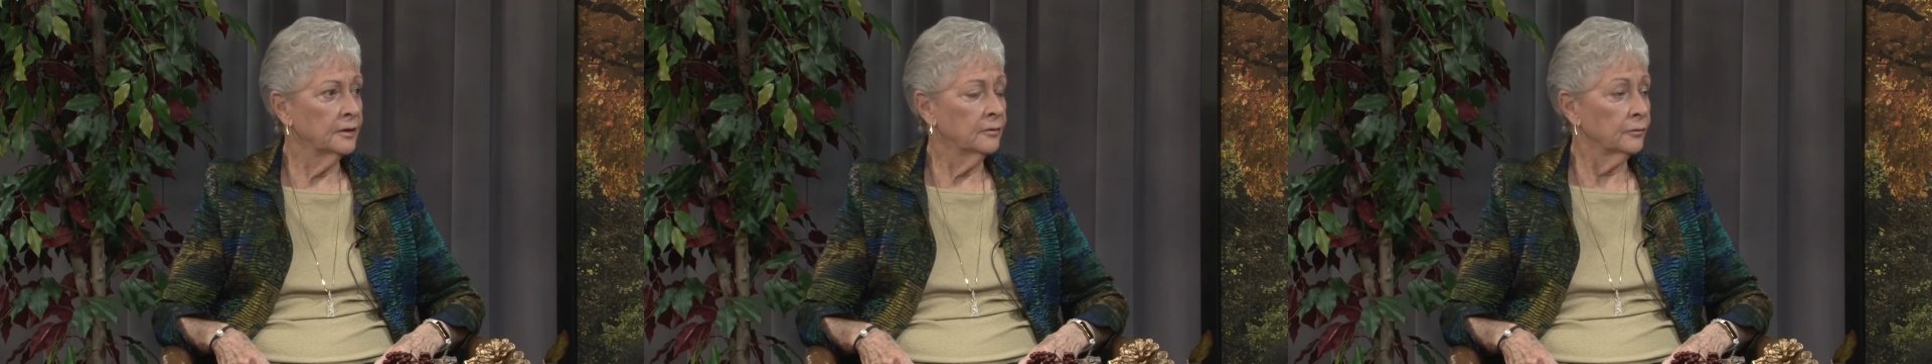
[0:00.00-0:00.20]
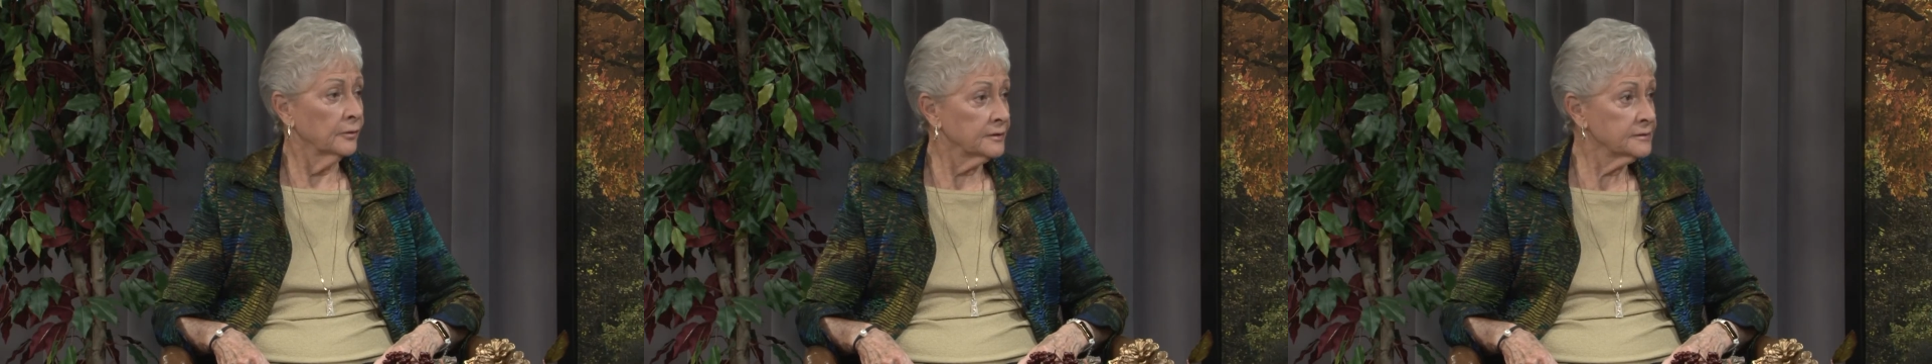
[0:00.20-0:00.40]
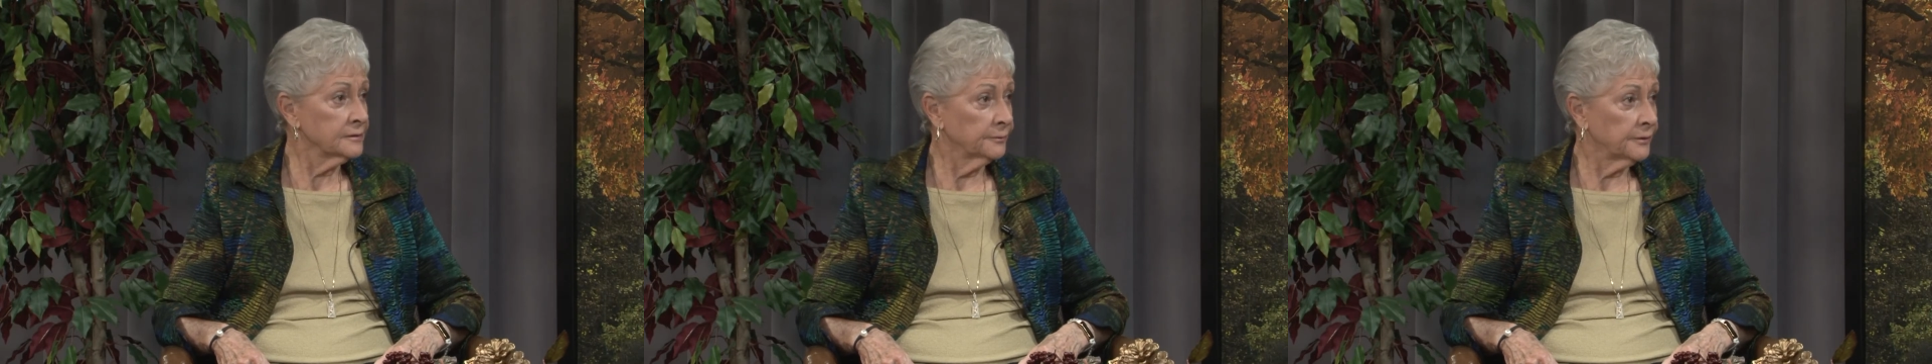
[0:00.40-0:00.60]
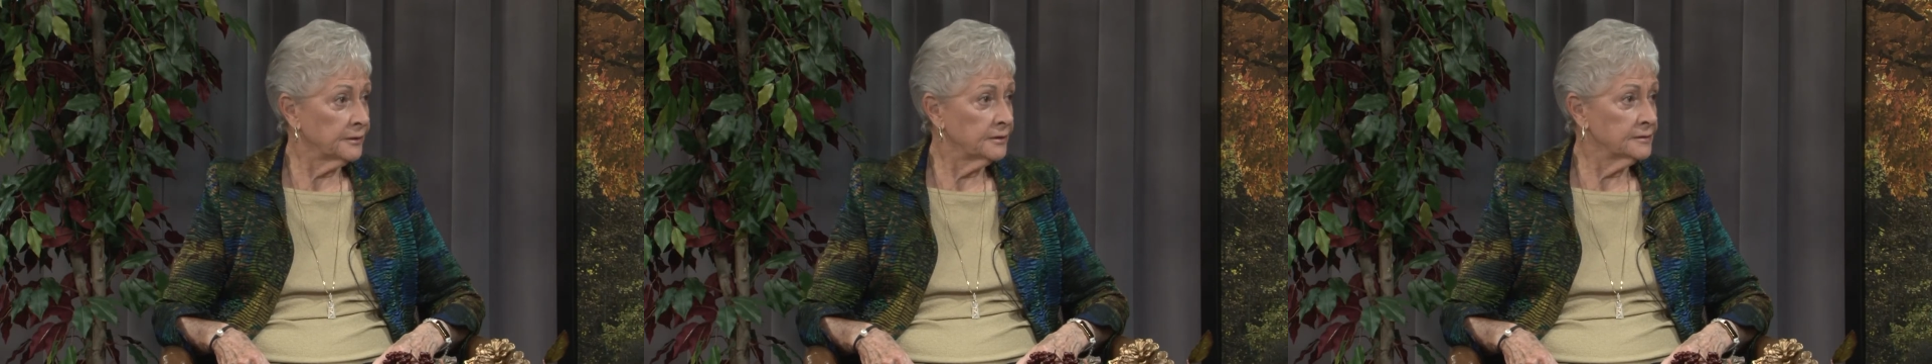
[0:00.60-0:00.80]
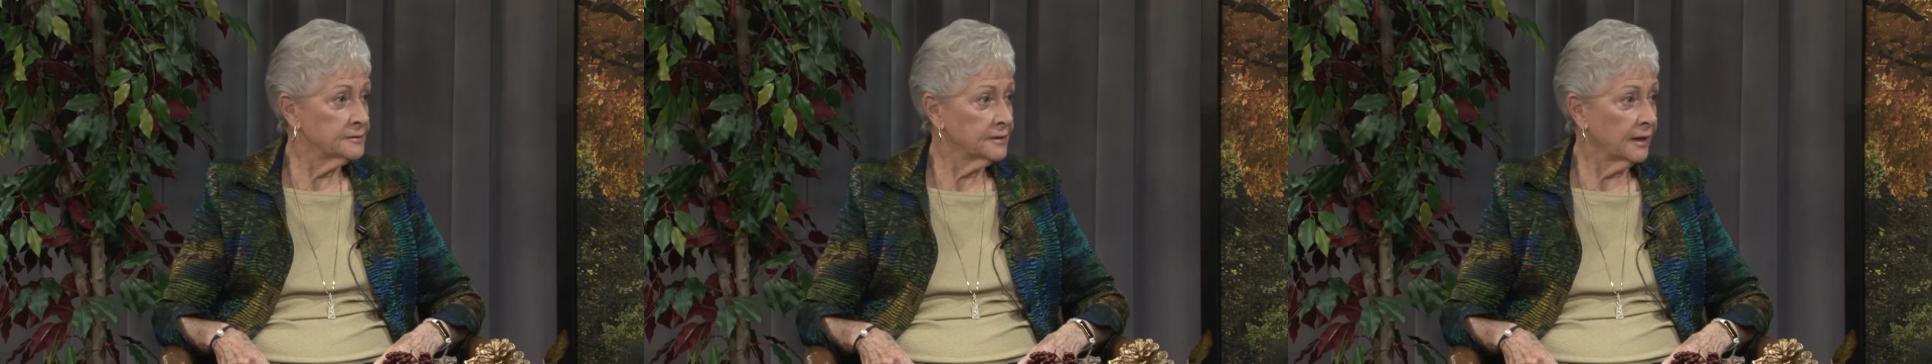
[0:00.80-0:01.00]

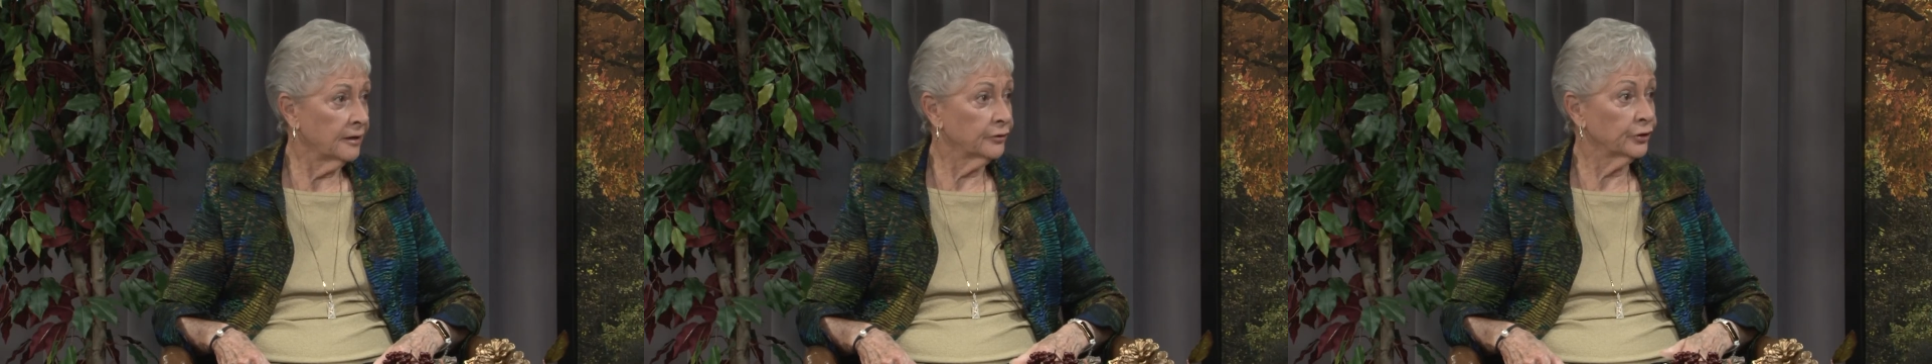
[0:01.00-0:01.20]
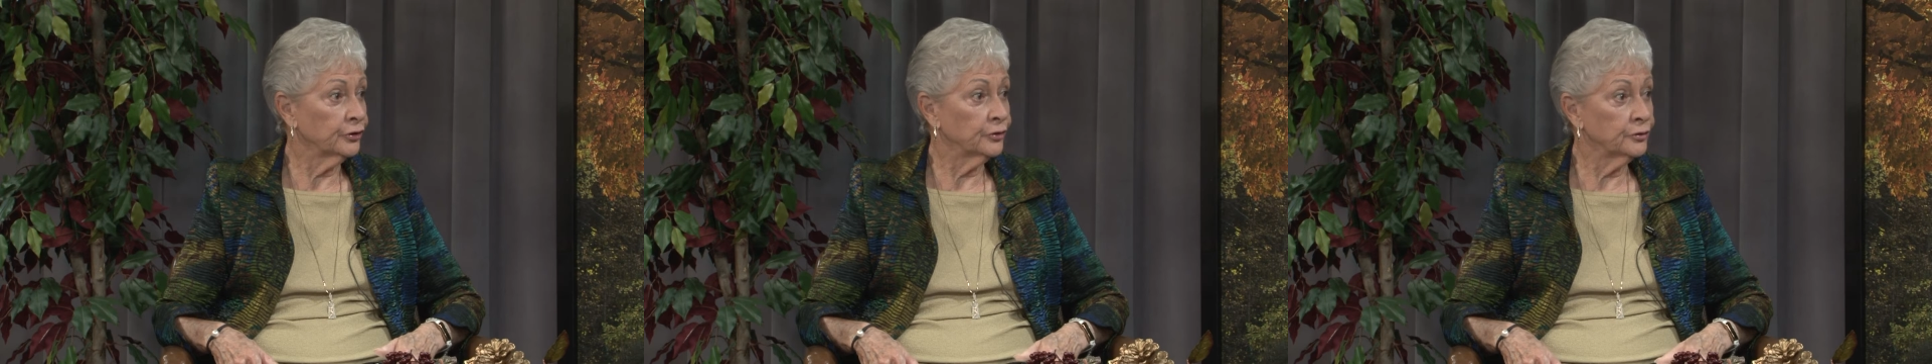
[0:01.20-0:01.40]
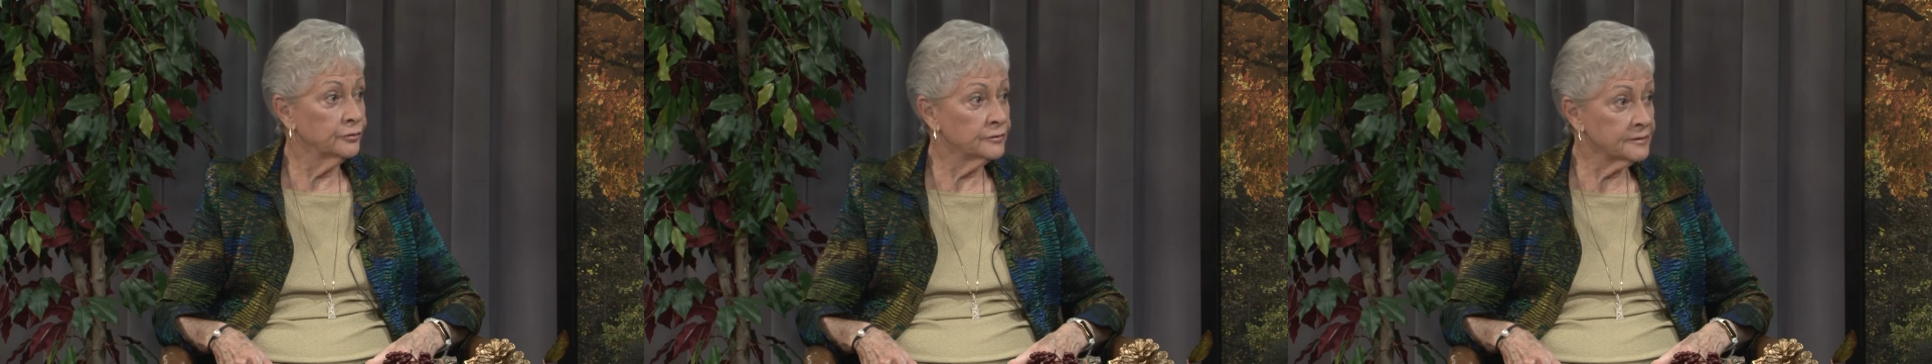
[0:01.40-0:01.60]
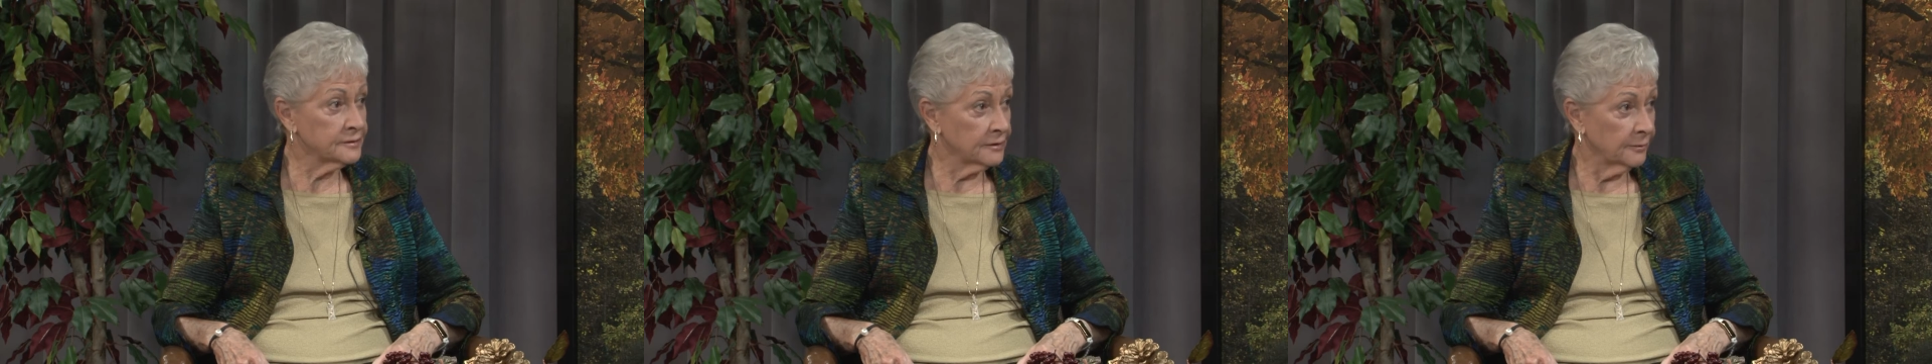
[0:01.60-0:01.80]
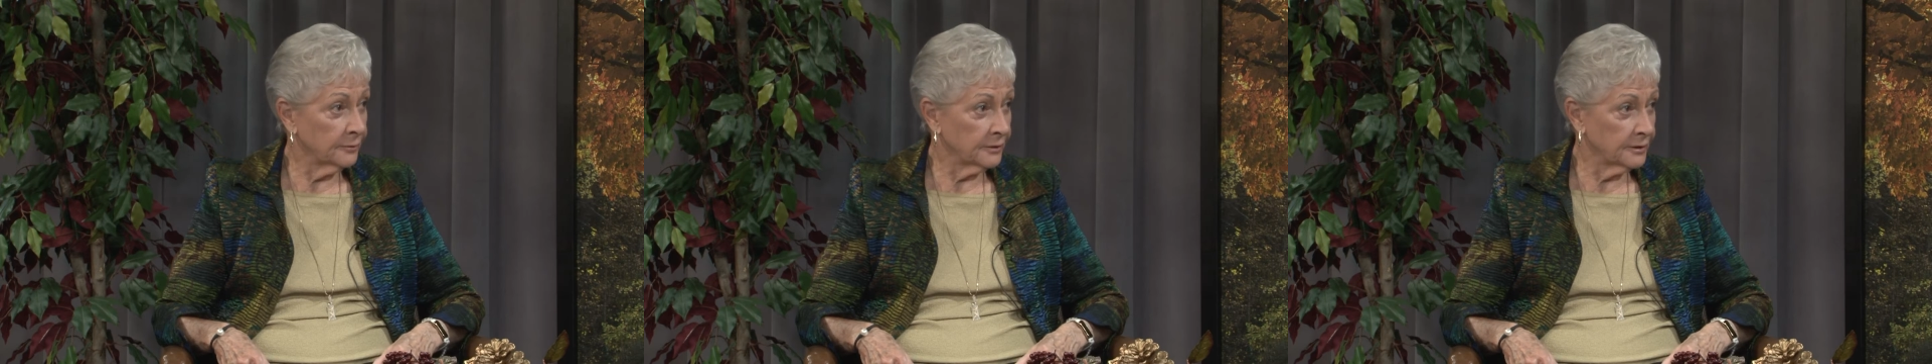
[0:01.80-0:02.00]
recipes how to use
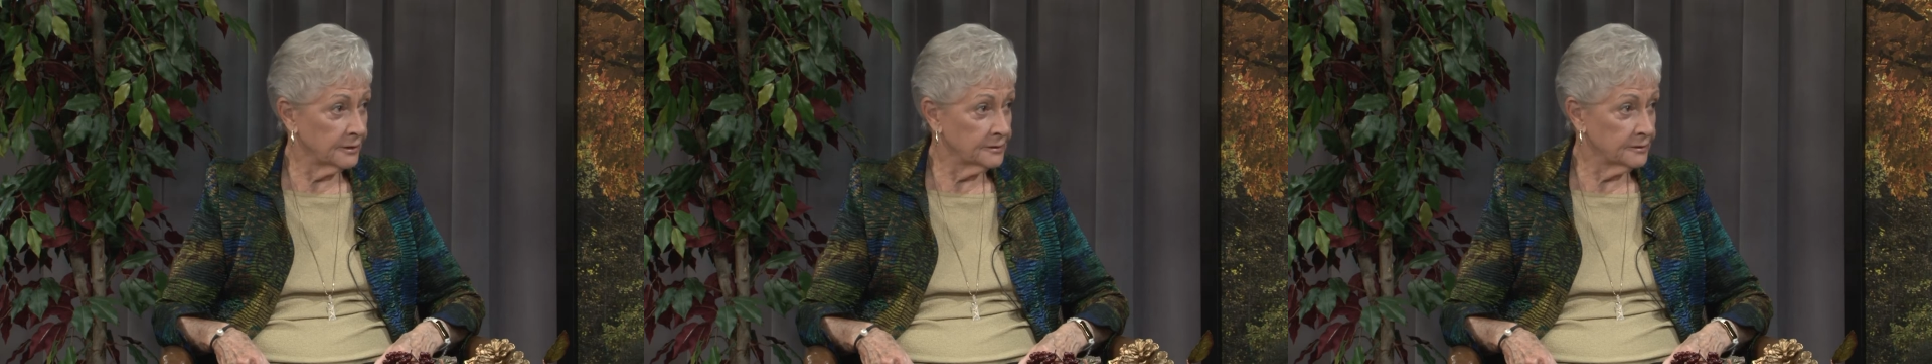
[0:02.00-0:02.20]
some of these